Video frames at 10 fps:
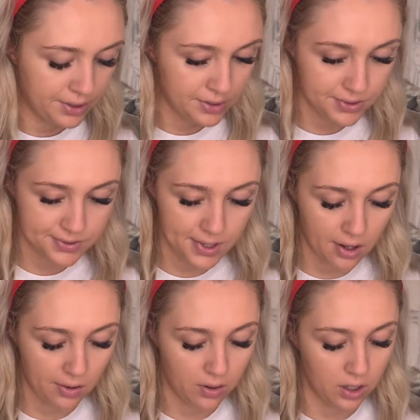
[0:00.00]

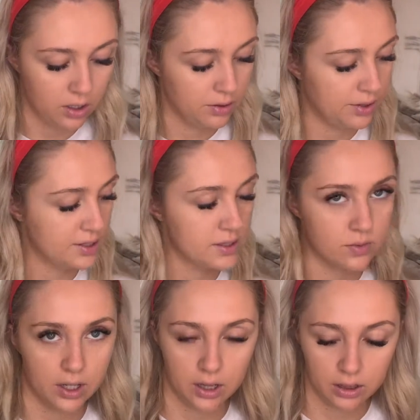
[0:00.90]
So this is
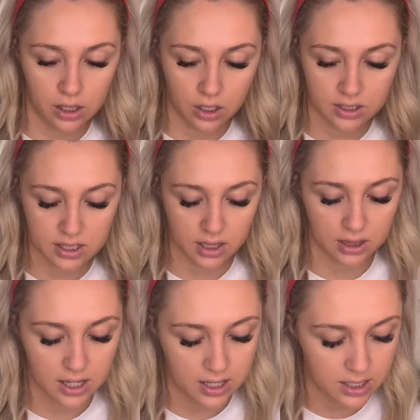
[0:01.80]
what it looks
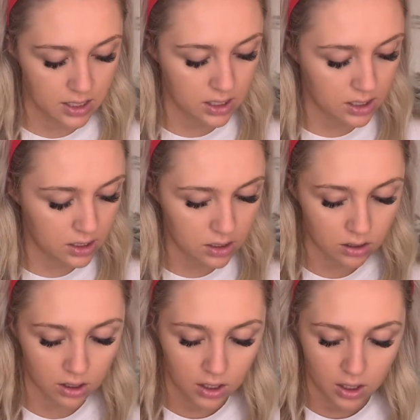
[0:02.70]
like.
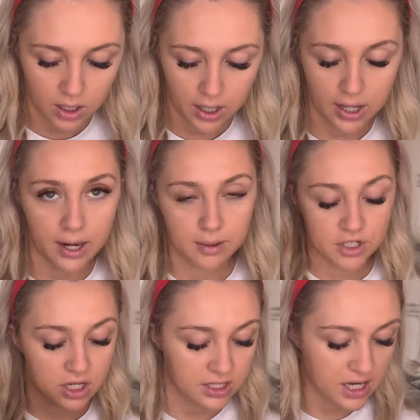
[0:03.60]
And I'm
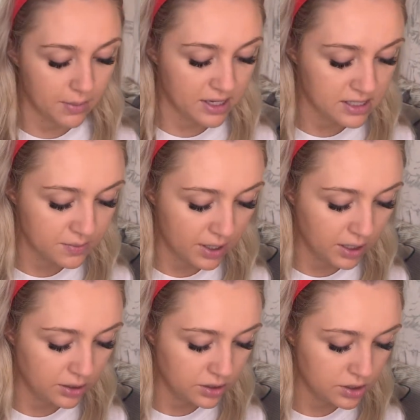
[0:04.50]
just gonna take my
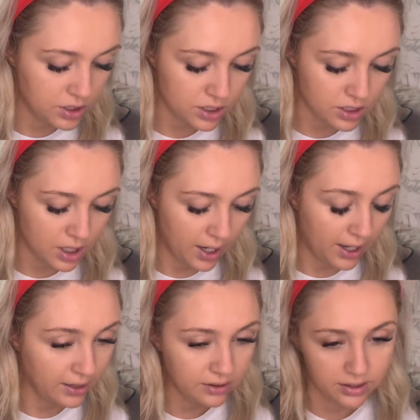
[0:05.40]
sponge.
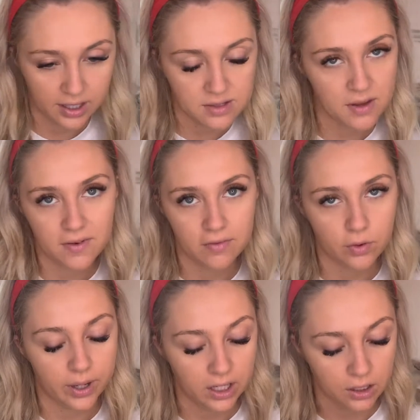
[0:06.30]
That's my
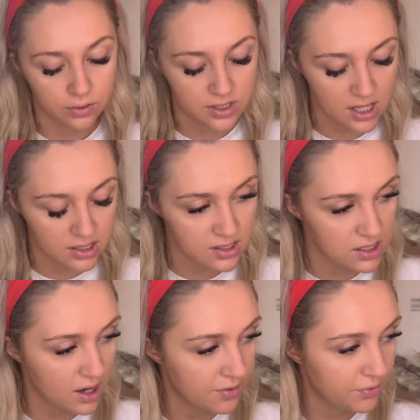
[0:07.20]
favorite way to use this
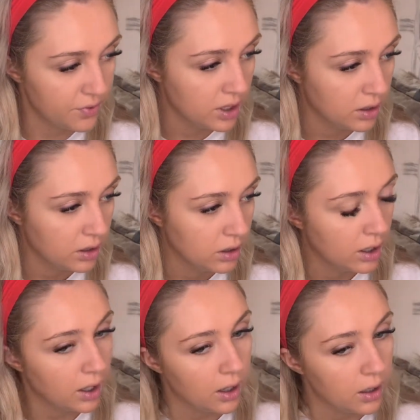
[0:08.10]
stuff,
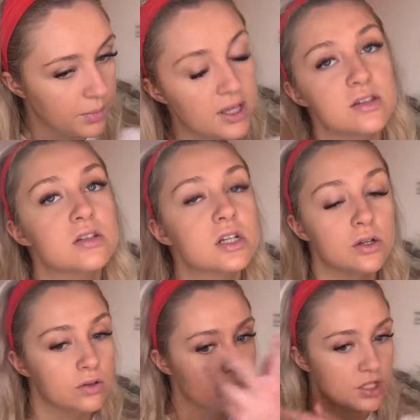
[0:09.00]
is
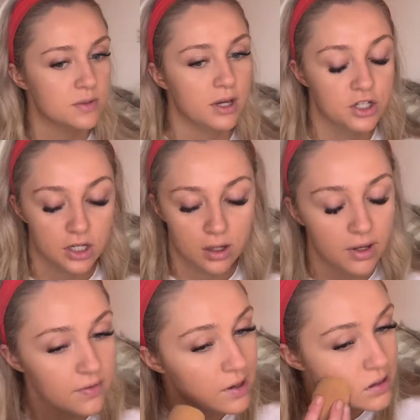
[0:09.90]
to just sponge it on
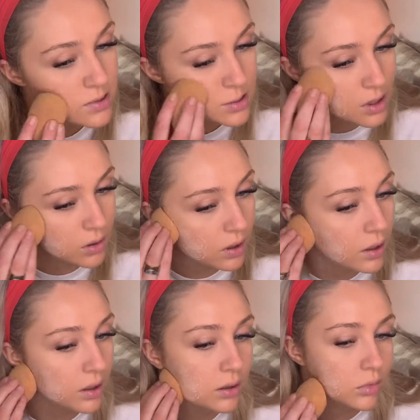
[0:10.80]
my face. So
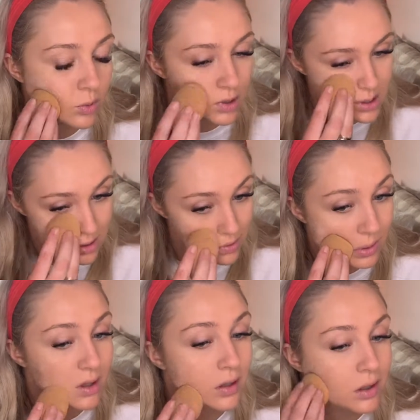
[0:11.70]
I am going to do
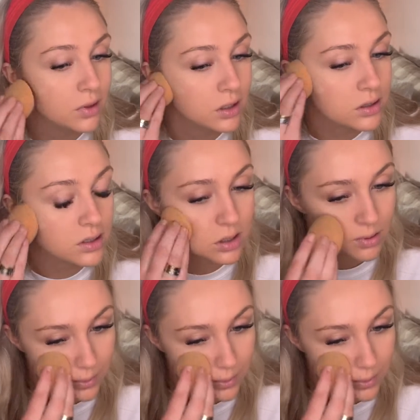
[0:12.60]
that.